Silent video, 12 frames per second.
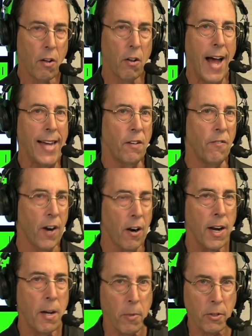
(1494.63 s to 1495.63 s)
like
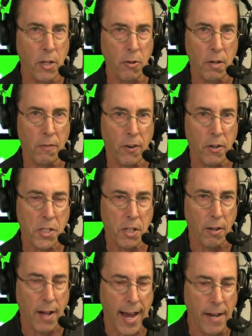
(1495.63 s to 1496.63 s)
variable
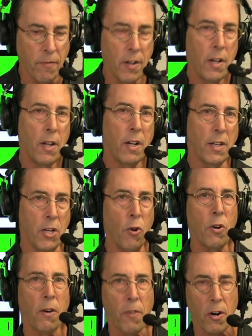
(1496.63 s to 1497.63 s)
universal life,
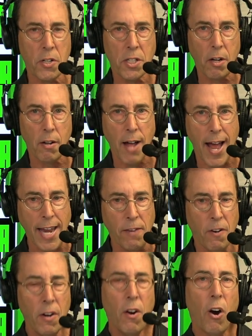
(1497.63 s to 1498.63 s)
universal
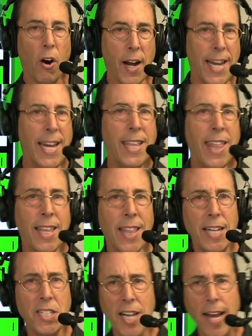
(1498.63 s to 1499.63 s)
life, or anything
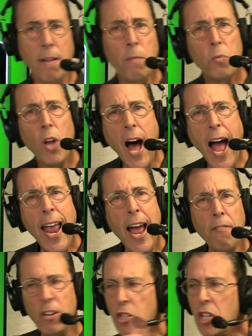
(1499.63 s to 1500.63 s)
they say, I have a